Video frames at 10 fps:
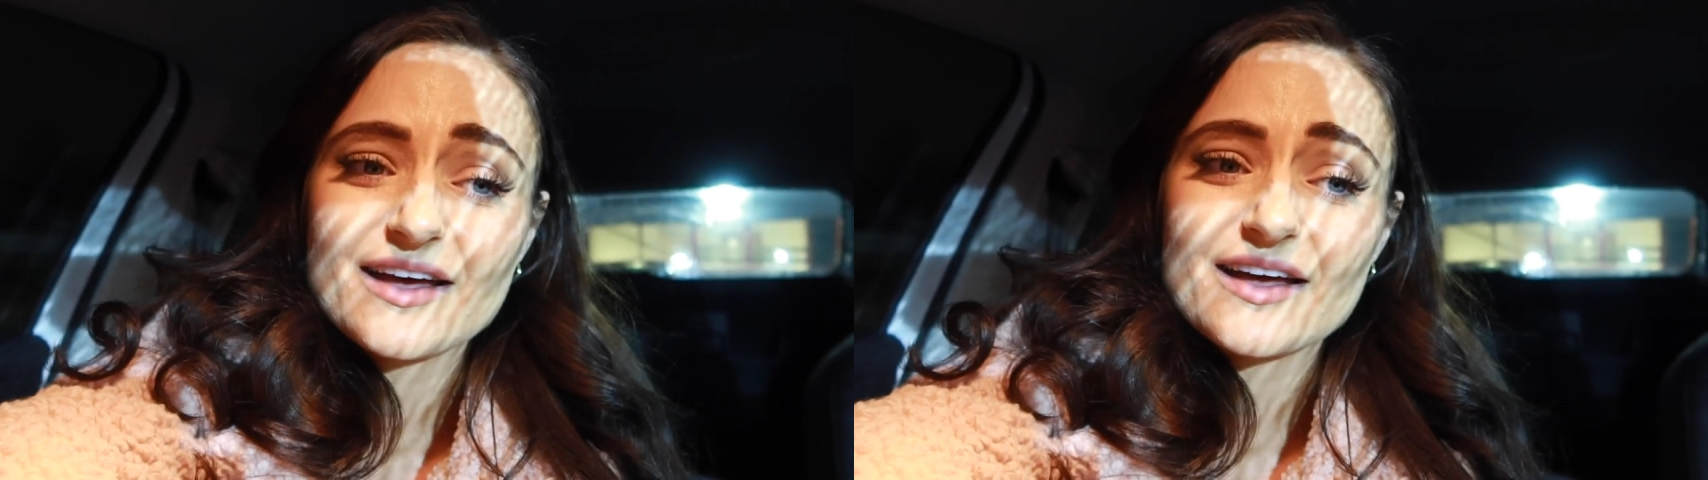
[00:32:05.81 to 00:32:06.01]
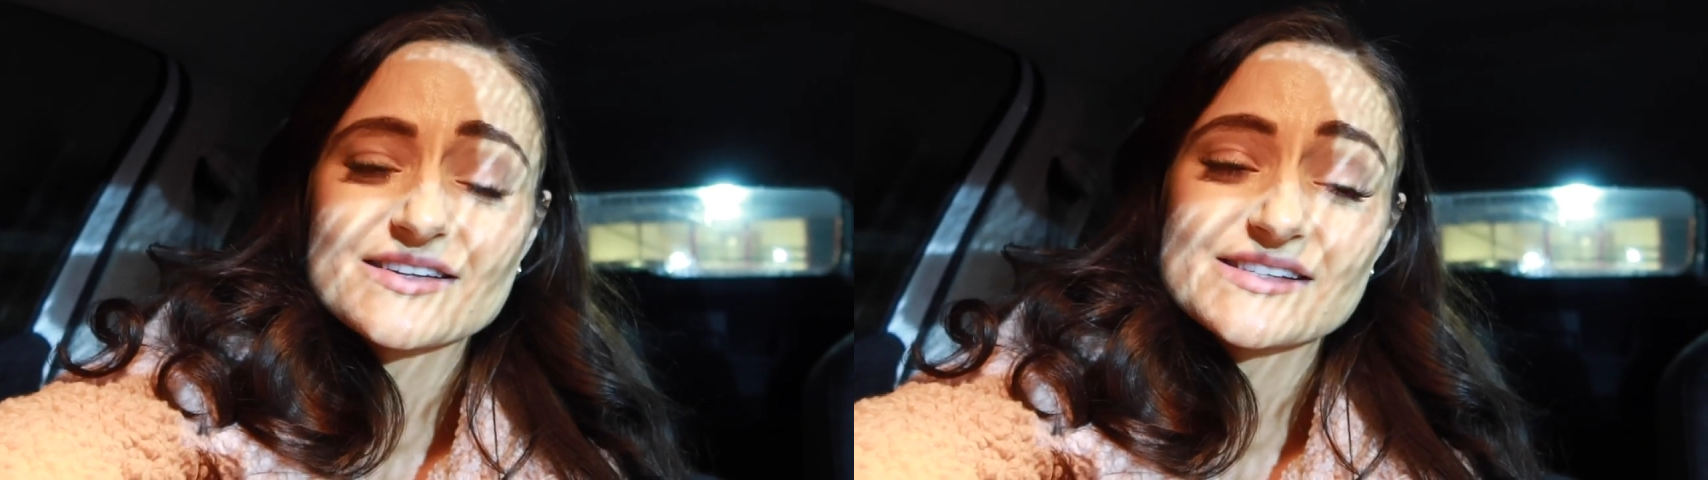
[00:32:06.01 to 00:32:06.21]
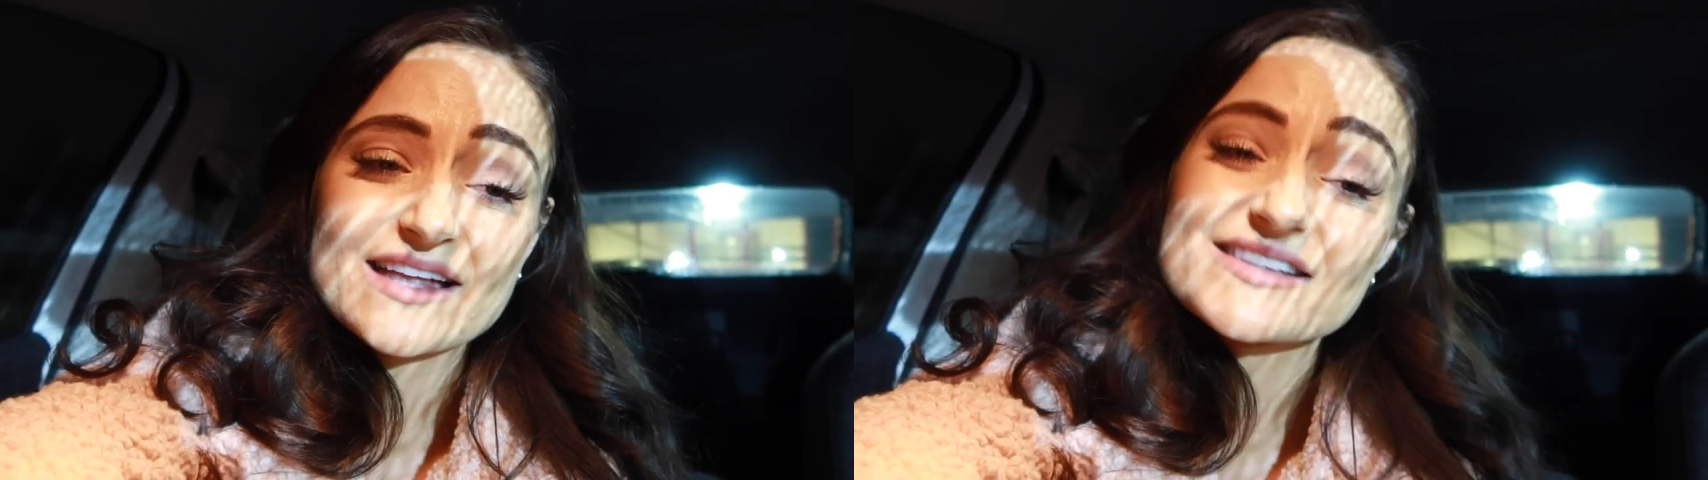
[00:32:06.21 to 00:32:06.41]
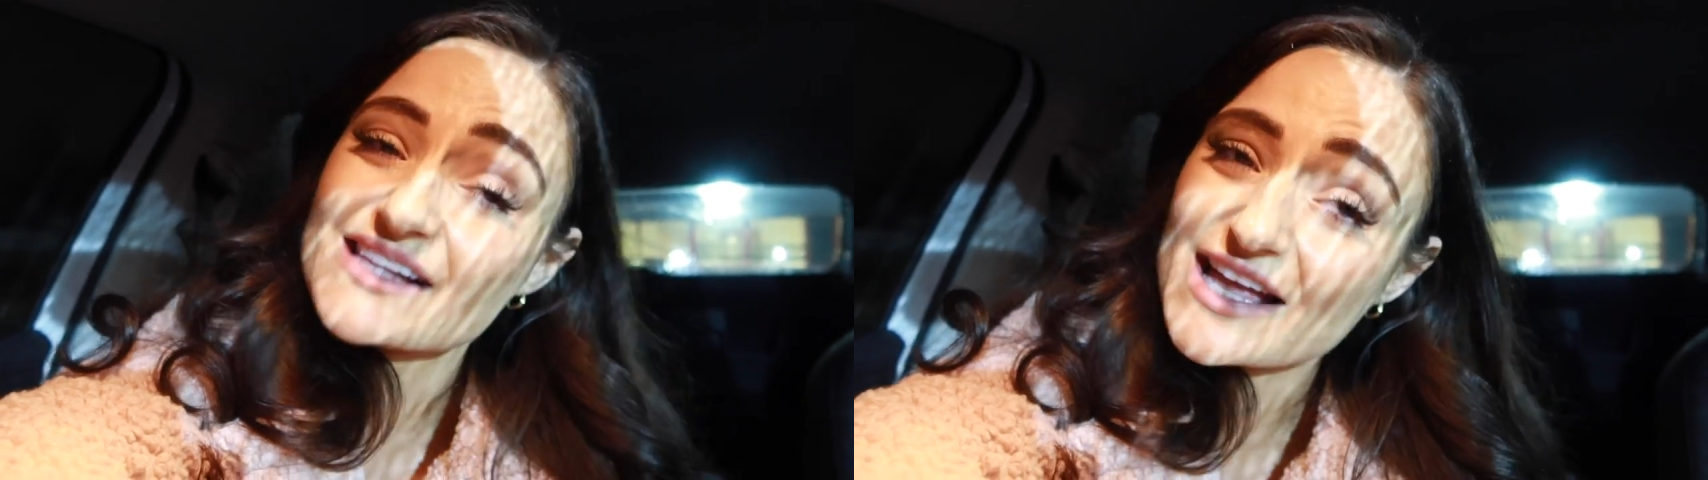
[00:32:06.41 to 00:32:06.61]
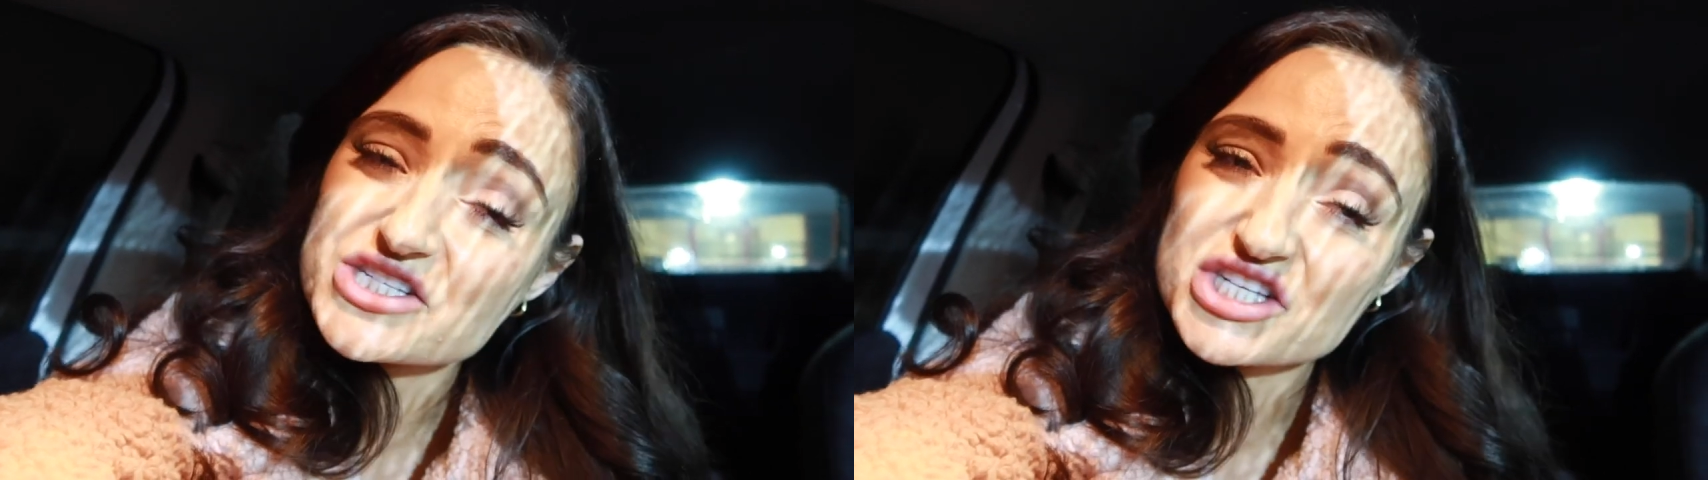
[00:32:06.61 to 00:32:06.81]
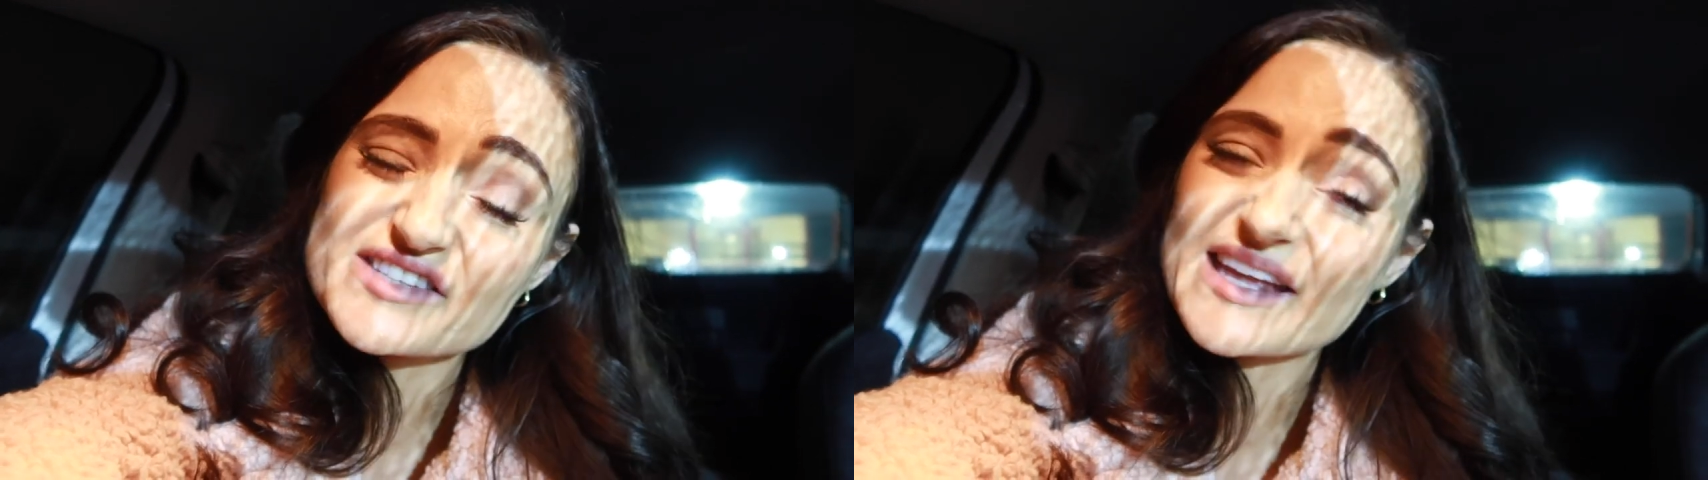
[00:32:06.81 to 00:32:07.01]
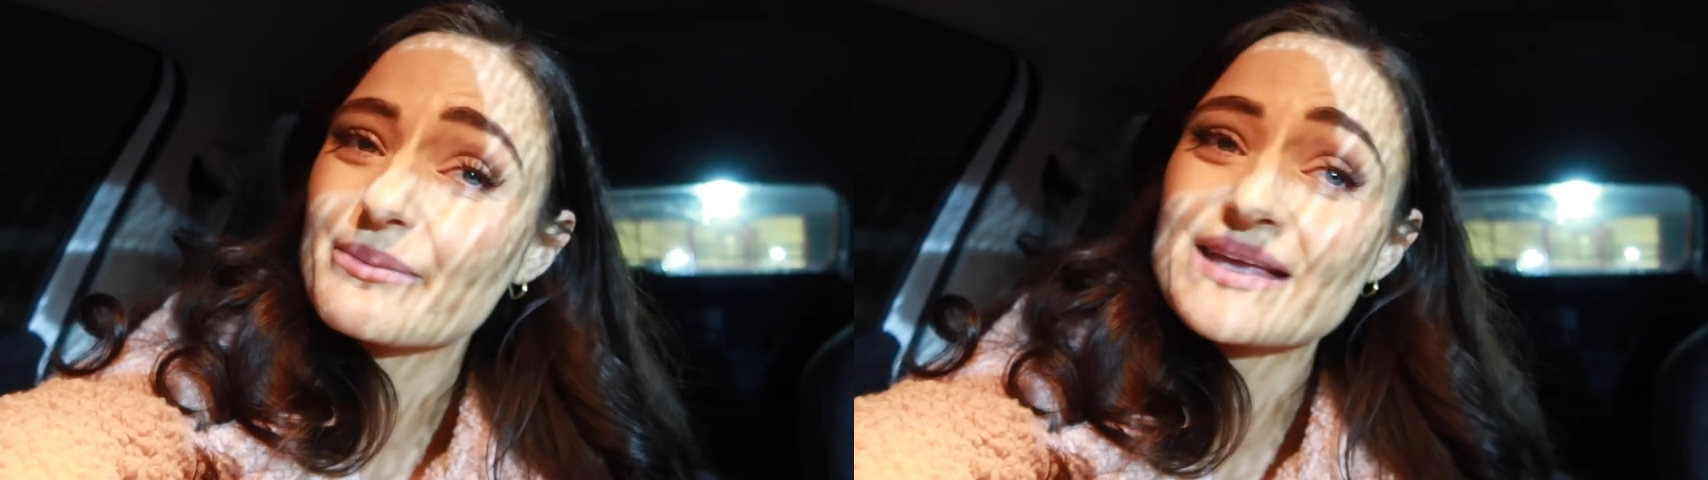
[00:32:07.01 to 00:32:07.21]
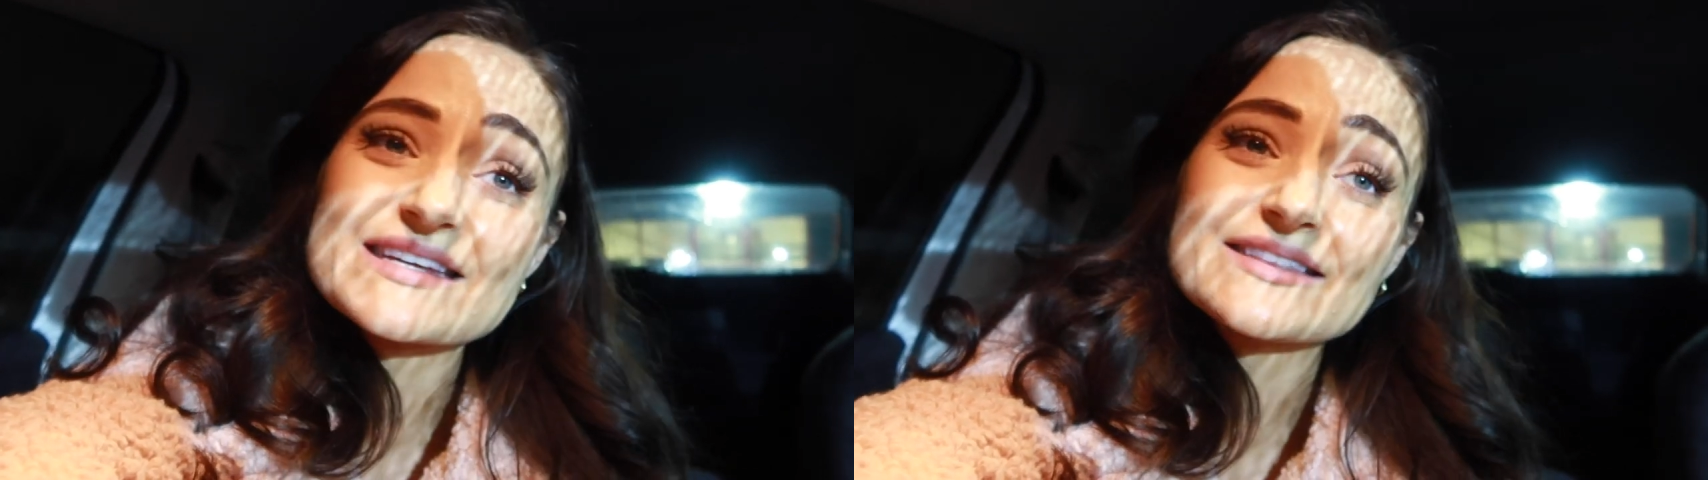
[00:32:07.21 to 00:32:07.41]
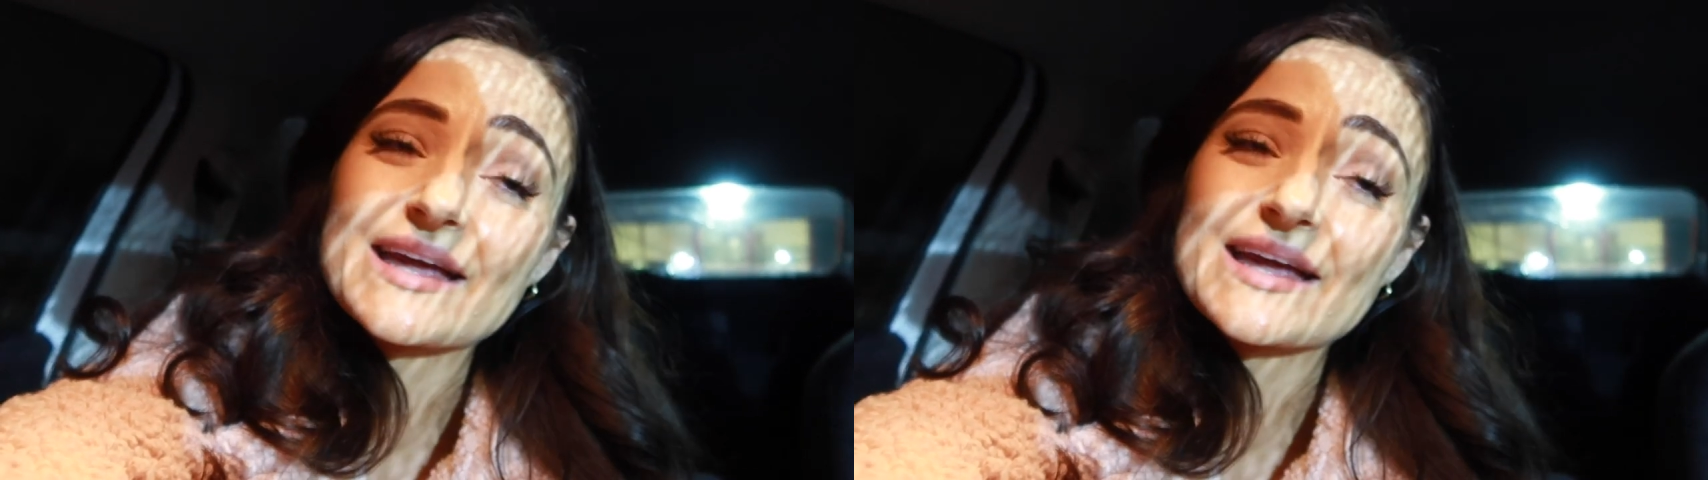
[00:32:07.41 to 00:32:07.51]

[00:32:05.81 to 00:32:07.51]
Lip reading: just admitted